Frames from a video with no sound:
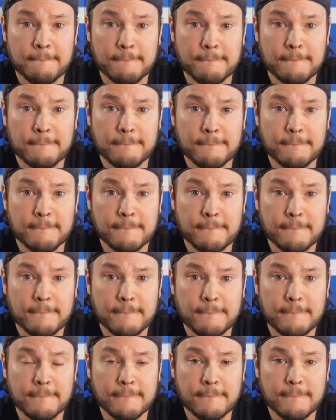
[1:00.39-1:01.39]

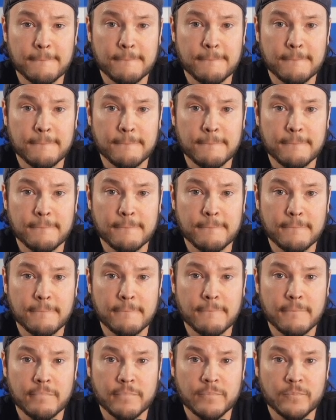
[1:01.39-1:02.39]

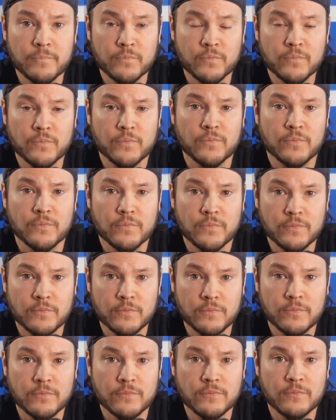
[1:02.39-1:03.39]

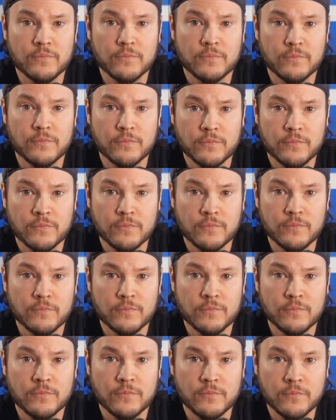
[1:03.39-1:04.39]

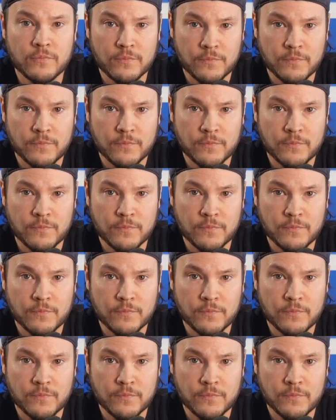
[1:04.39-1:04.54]
This person isn't speaking.